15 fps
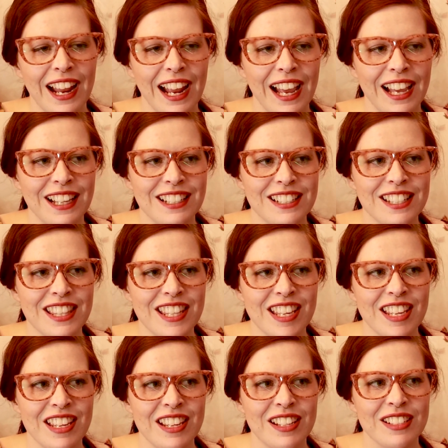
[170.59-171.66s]
and
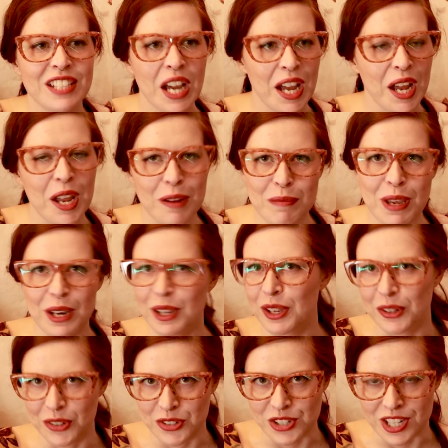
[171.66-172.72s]
the time and
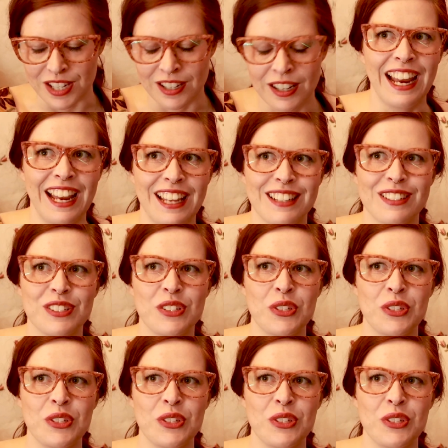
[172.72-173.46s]
energy and